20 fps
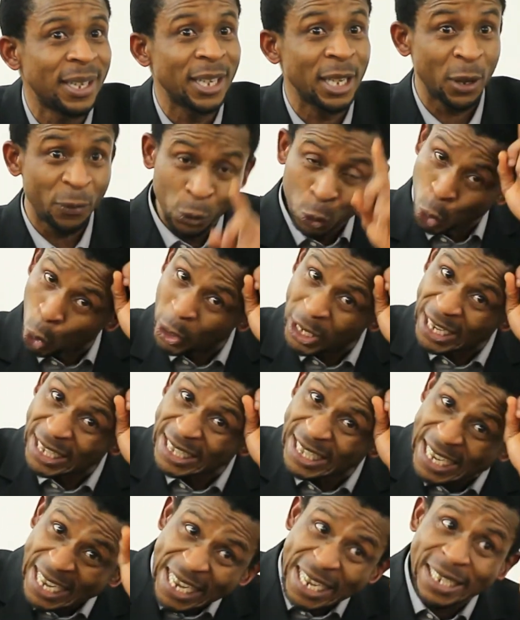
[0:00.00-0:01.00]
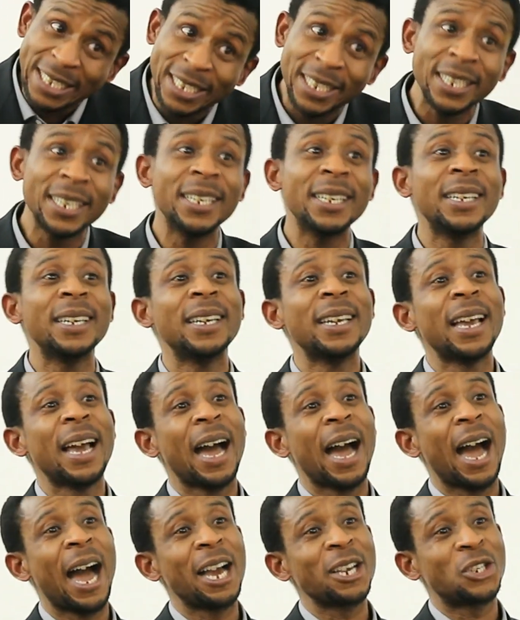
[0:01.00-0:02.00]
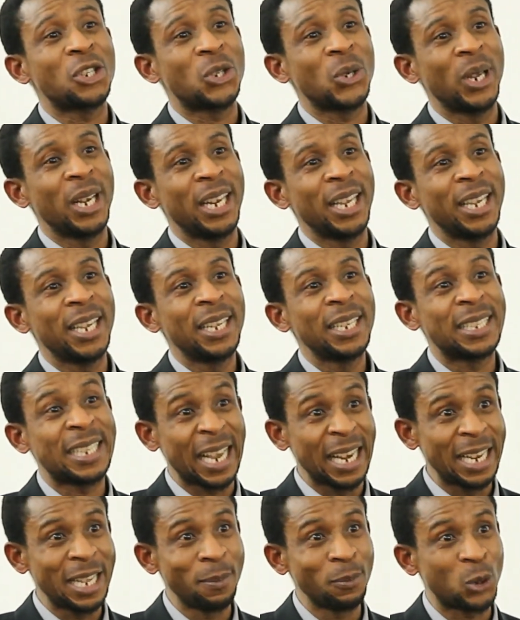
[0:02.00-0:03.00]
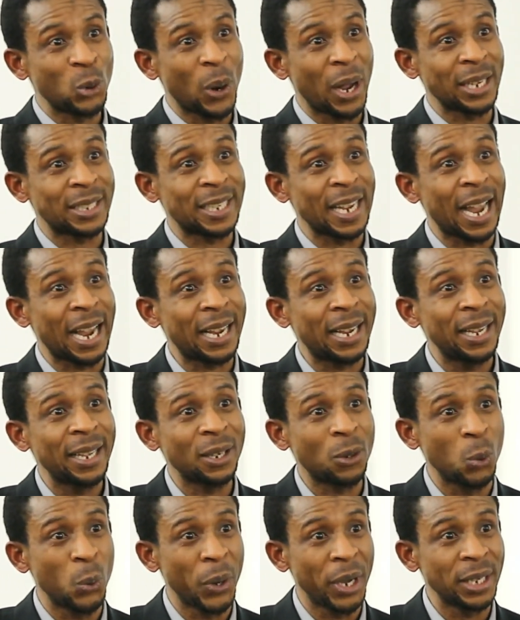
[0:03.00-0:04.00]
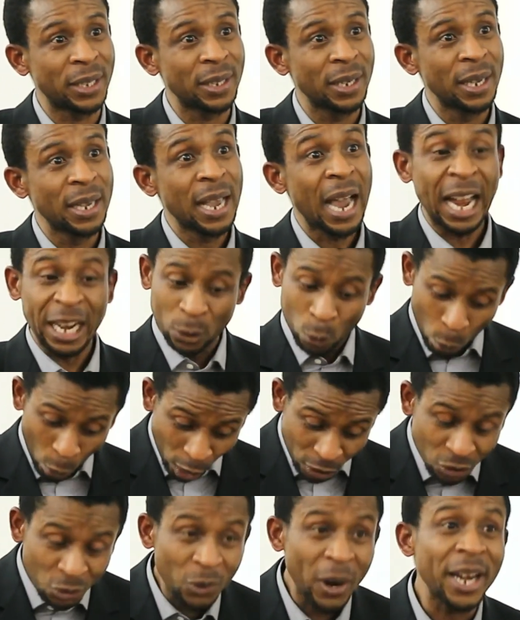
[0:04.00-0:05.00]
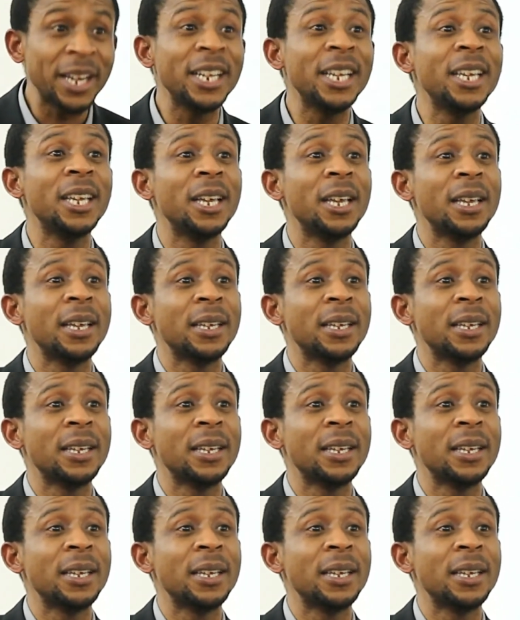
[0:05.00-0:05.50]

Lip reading: Even though they did actually tell him to attack Kuwait, and he was ready,